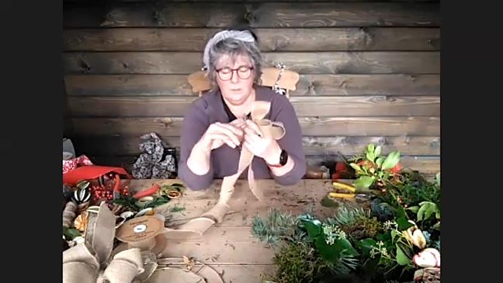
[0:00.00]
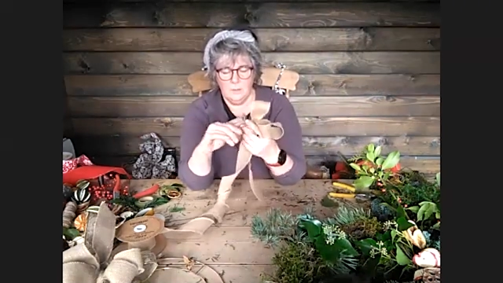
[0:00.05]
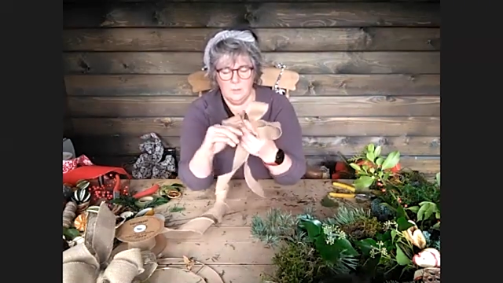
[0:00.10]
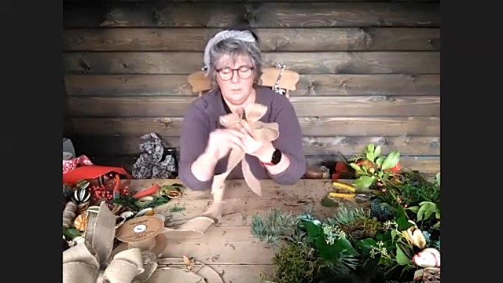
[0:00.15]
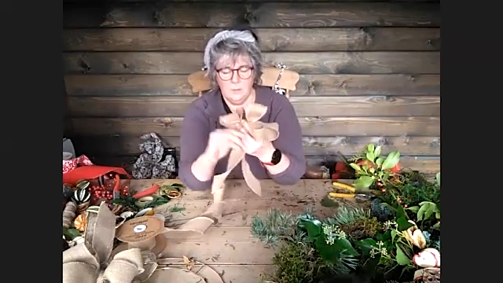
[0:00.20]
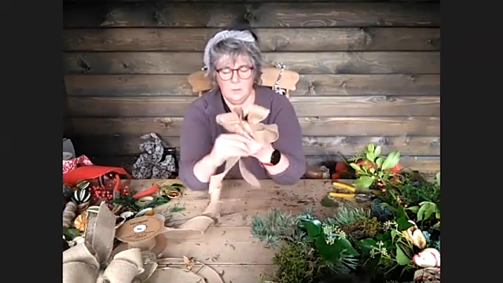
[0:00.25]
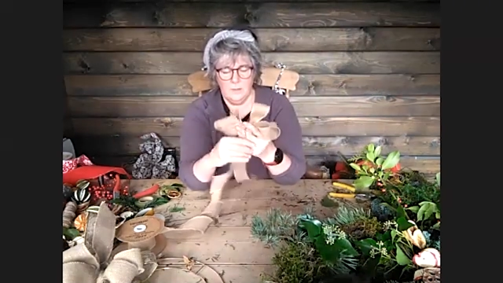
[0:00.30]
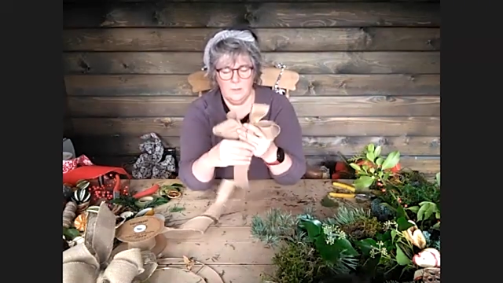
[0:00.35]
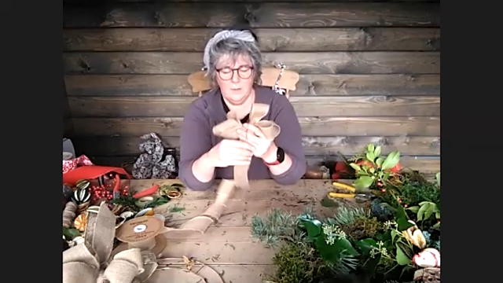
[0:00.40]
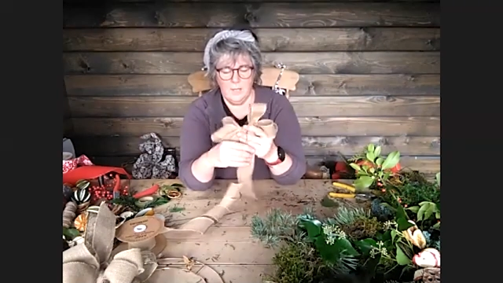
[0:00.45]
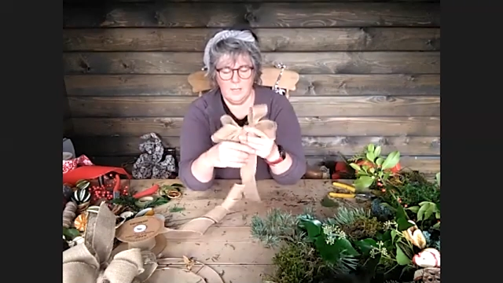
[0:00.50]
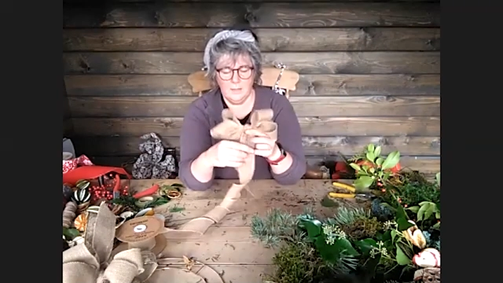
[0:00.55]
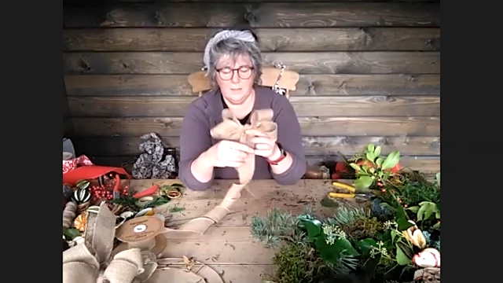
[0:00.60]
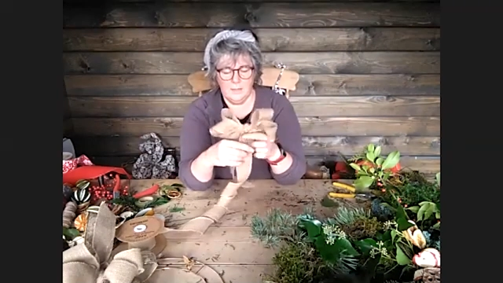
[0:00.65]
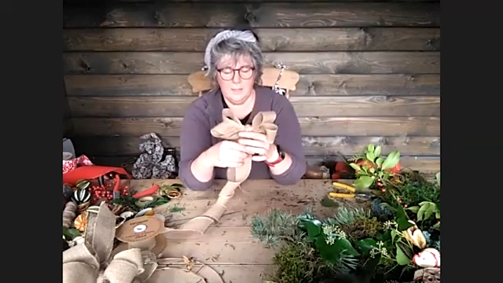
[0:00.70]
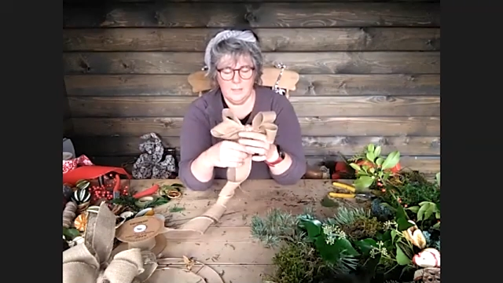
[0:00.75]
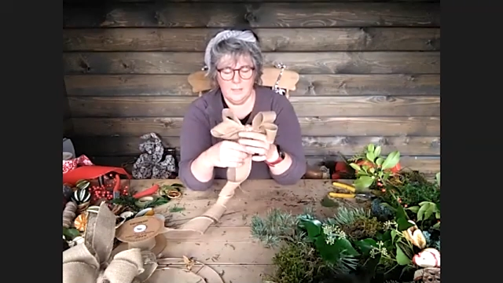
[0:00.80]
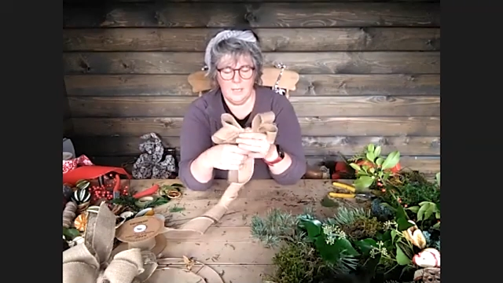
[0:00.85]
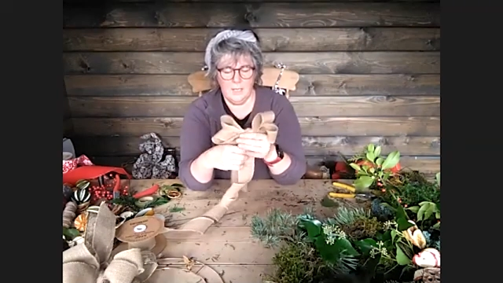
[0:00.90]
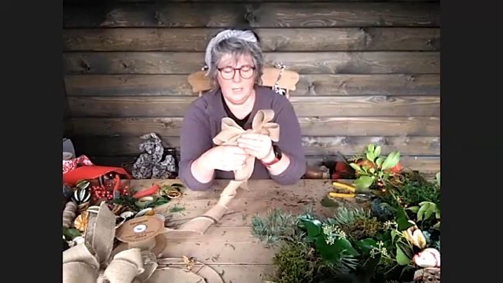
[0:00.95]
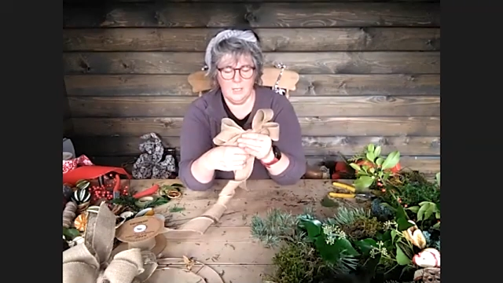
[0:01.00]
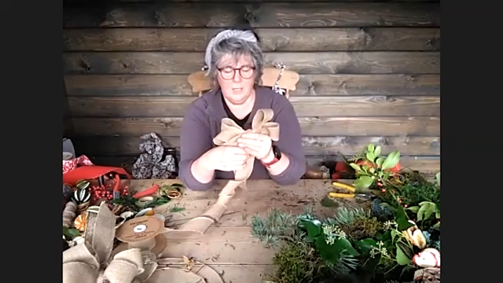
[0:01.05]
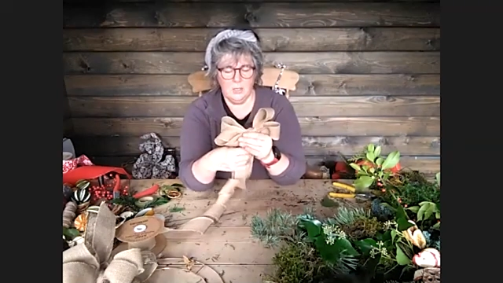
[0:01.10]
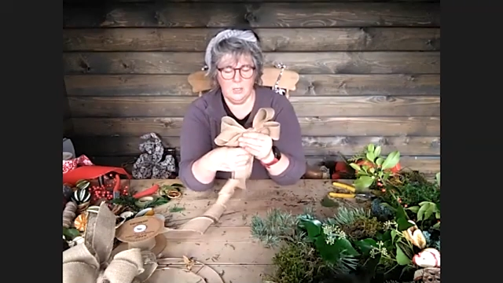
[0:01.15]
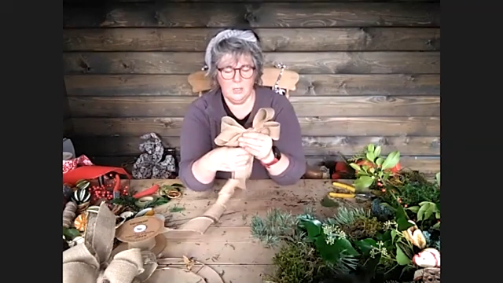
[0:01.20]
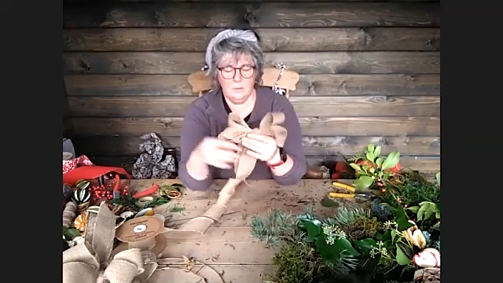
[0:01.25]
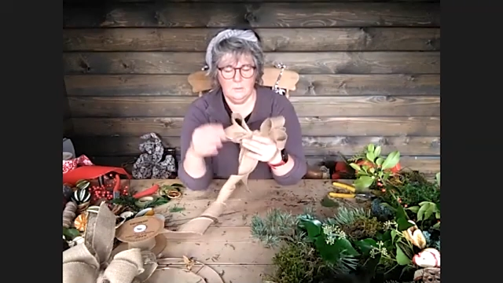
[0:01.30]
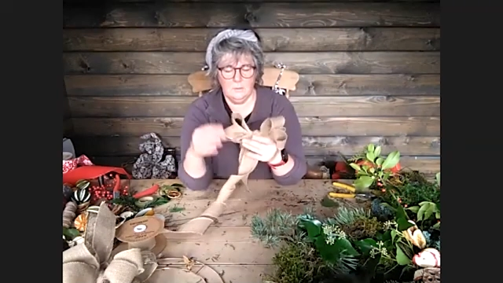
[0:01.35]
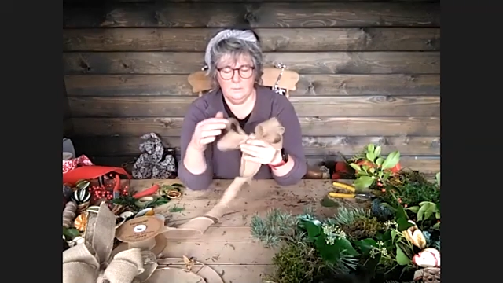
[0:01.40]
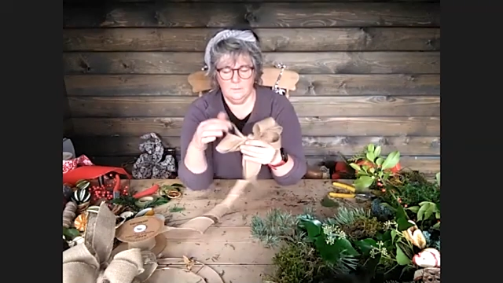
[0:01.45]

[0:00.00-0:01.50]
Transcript: So at that stage,